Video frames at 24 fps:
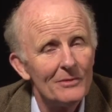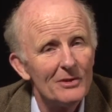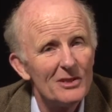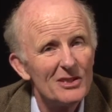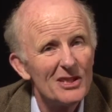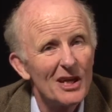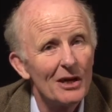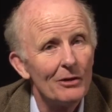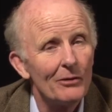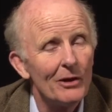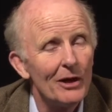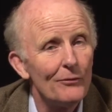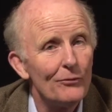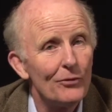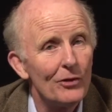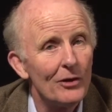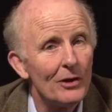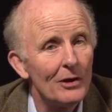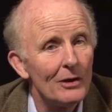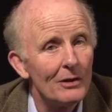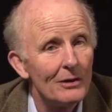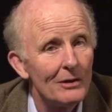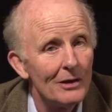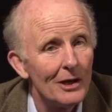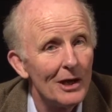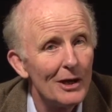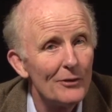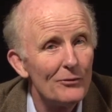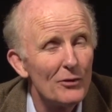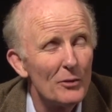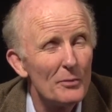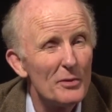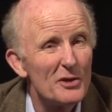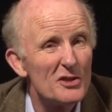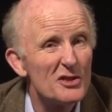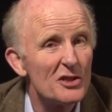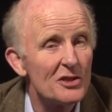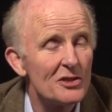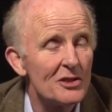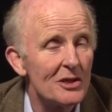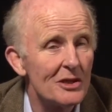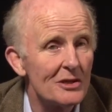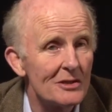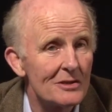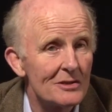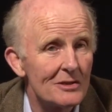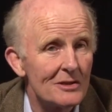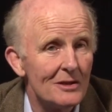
So if the business